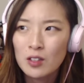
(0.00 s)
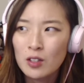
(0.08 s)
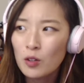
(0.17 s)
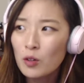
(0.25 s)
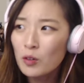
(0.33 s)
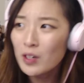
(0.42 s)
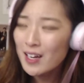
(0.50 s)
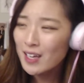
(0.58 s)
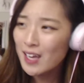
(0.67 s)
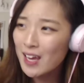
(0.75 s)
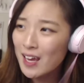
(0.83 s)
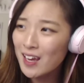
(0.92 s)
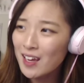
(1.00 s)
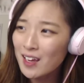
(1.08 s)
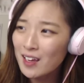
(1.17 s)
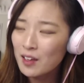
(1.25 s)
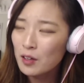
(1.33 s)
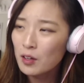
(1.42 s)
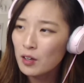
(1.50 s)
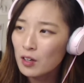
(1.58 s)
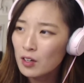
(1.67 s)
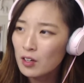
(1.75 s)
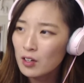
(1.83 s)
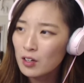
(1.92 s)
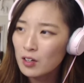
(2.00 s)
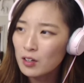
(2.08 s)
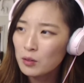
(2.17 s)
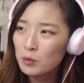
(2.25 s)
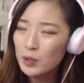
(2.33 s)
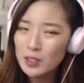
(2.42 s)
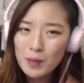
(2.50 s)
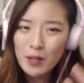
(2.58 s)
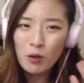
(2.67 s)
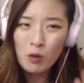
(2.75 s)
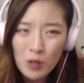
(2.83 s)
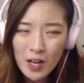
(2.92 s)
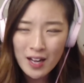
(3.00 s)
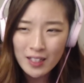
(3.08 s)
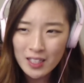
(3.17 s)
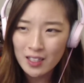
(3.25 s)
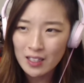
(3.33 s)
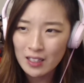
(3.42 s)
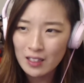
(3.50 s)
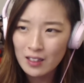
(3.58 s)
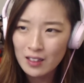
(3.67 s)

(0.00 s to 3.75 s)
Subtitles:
Horange. Where's my Horange?